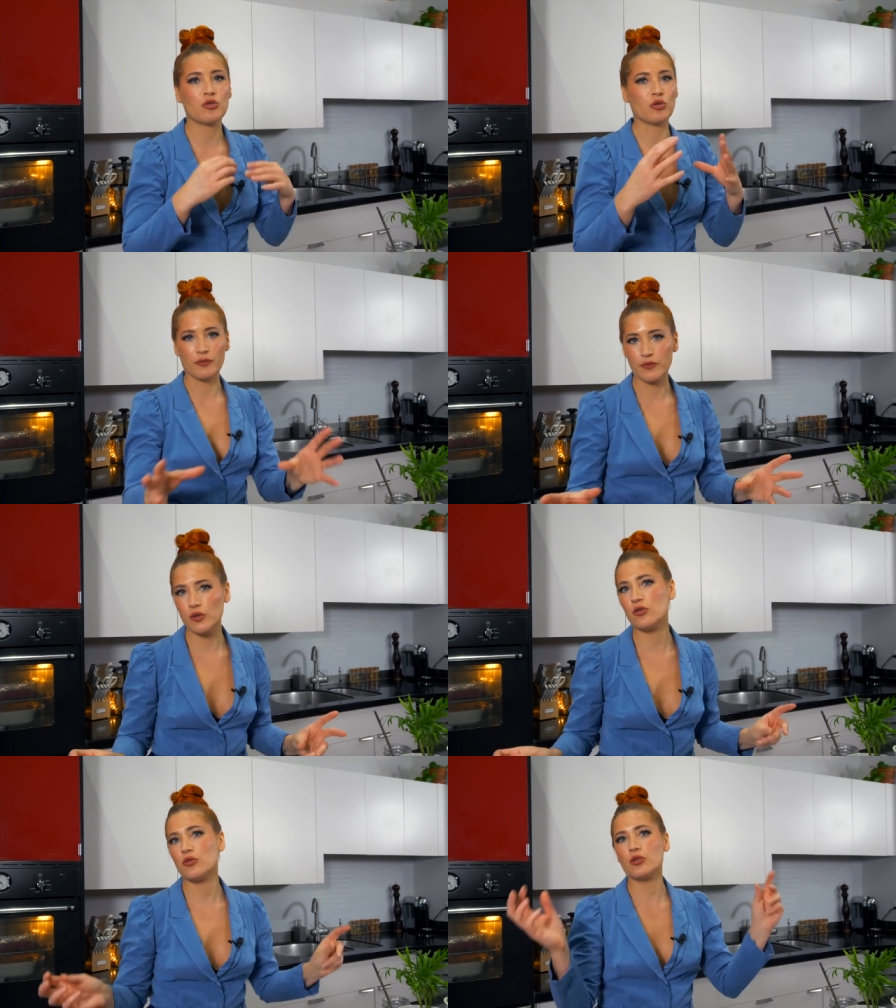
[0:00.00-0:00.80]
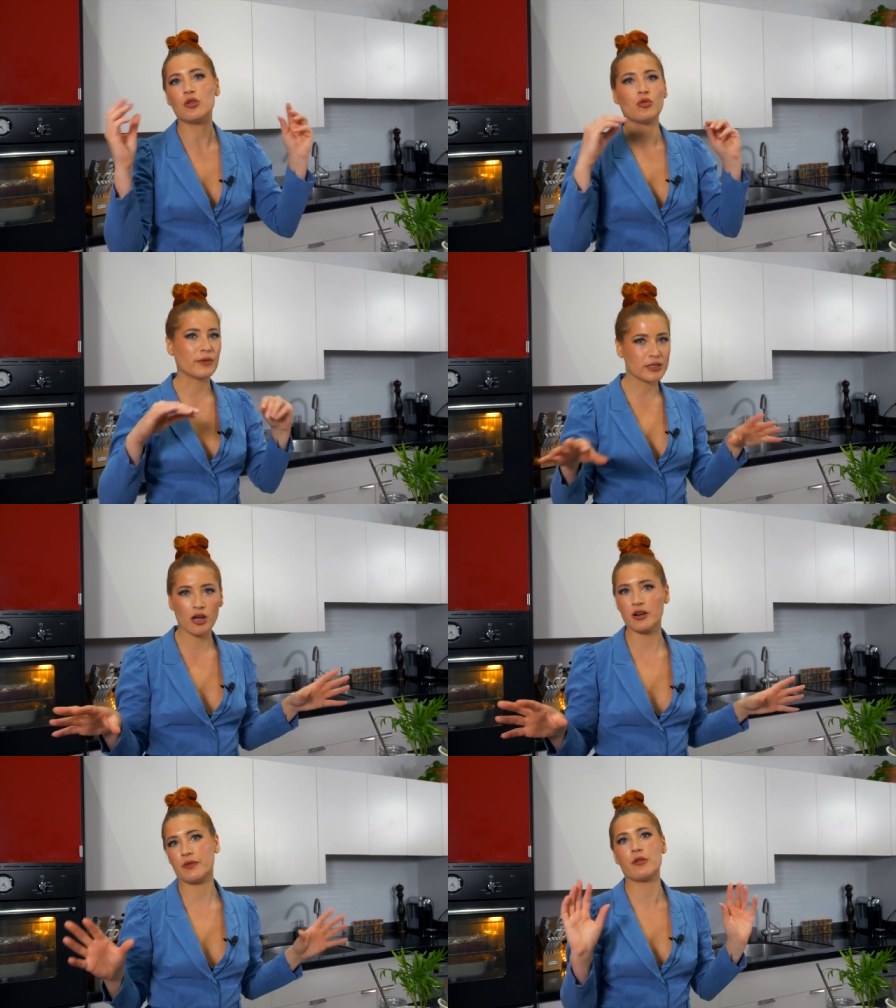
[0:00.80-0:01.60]
or food or
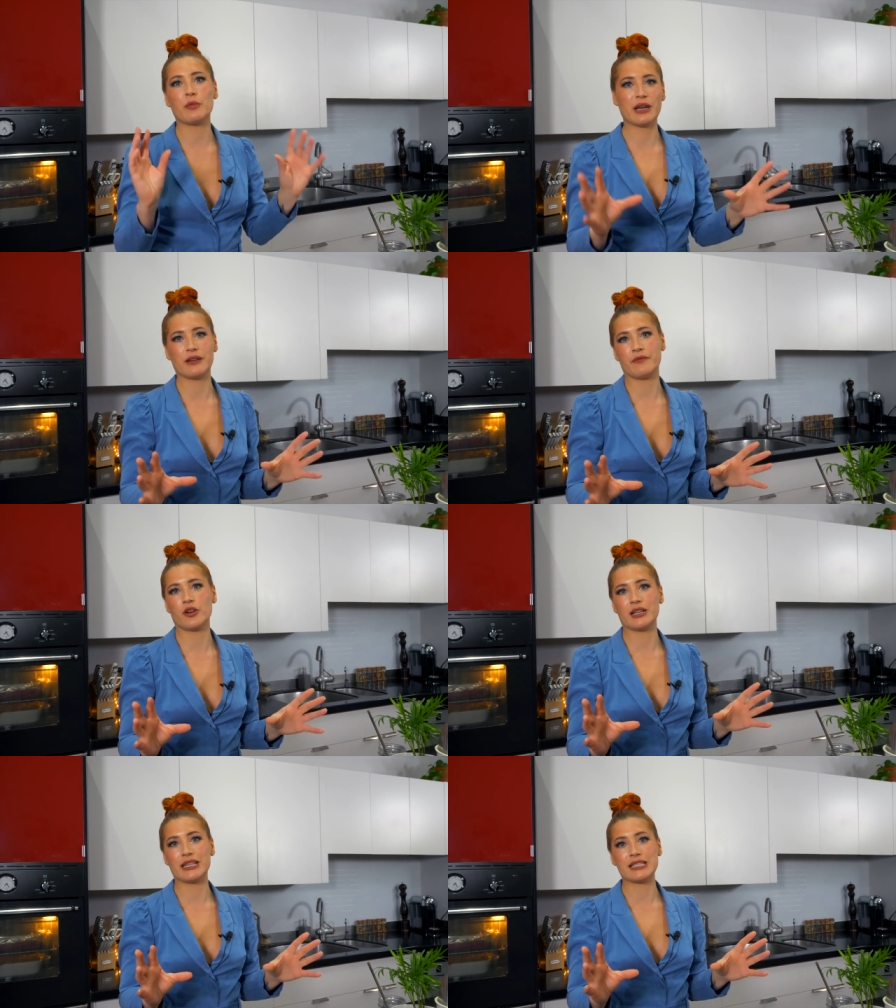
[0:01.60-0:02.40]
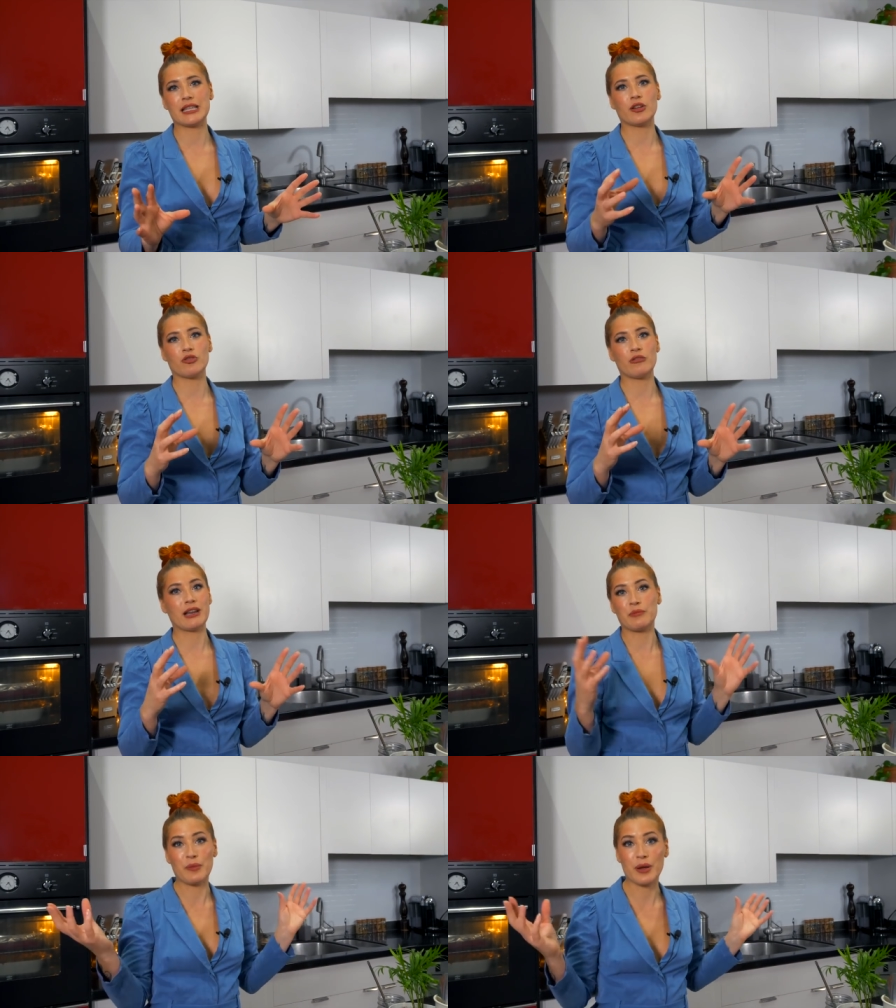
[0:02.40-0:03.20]
photography or whatever it is that you're
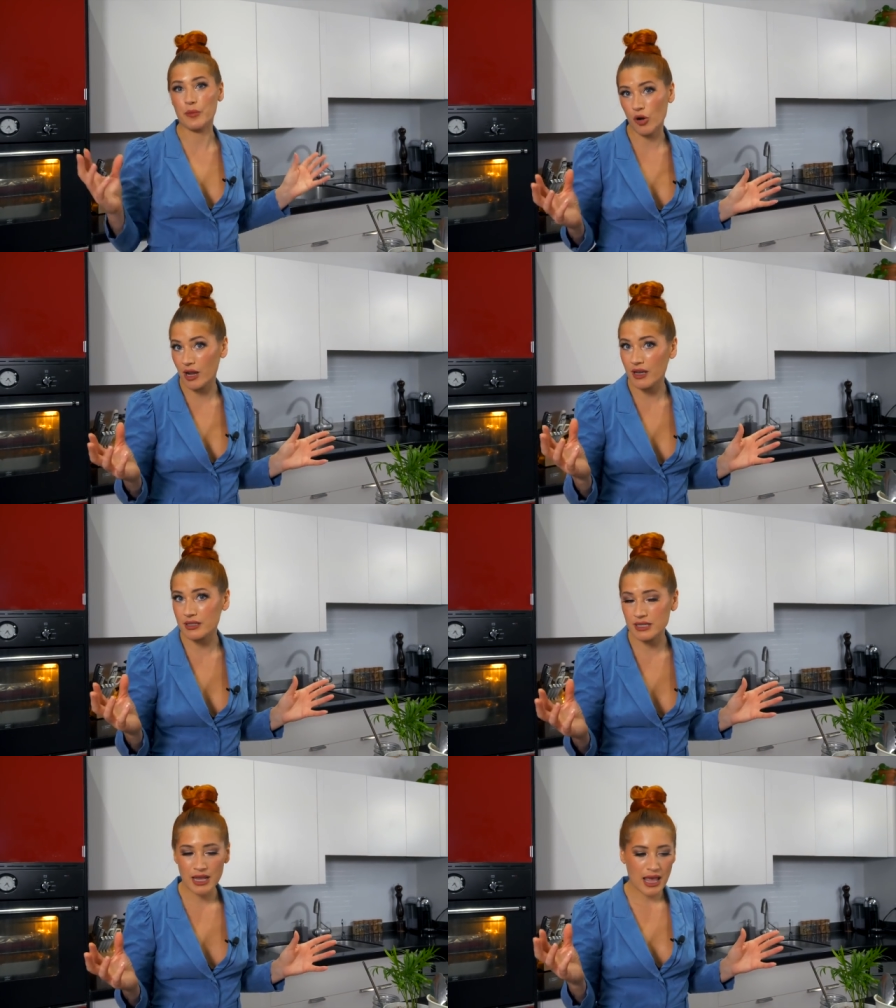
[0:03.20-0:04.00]
creating, maybe a product.